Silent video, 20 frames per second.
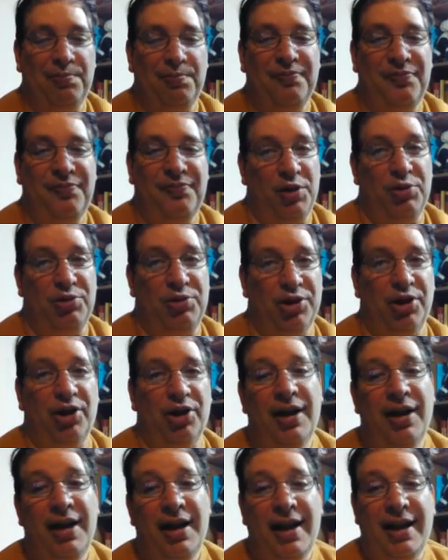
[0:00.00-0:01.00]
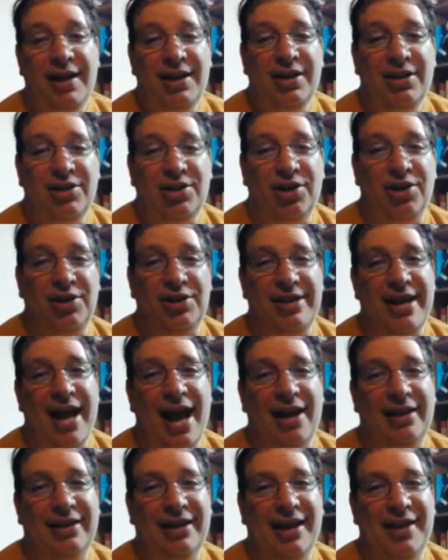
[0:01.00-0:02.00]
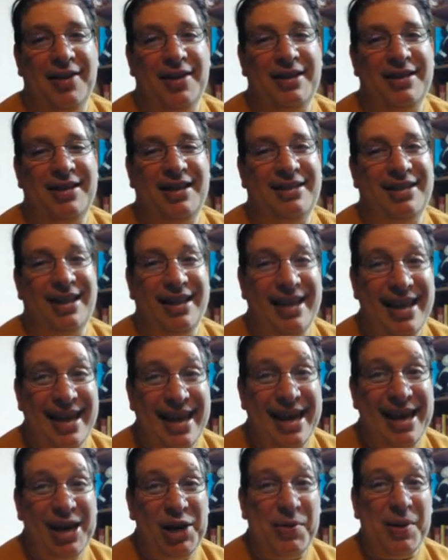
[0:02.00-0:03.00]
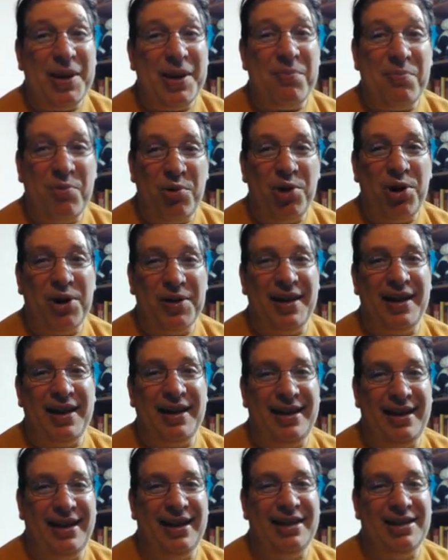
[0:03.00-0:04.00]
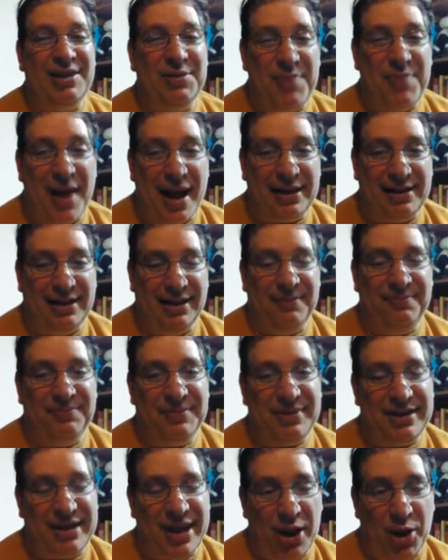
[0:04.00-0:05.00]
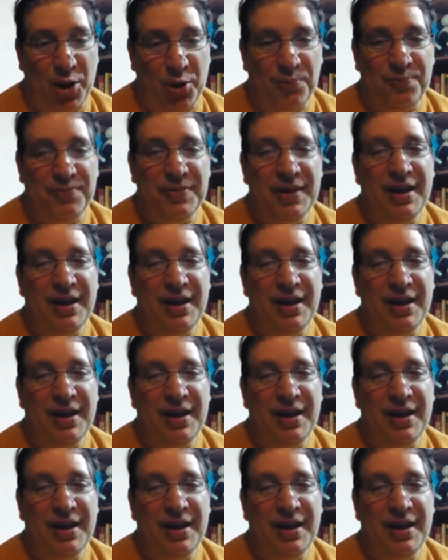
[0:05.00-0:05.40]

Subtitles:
future, turns out Lilith is a little bit more than he expected. So,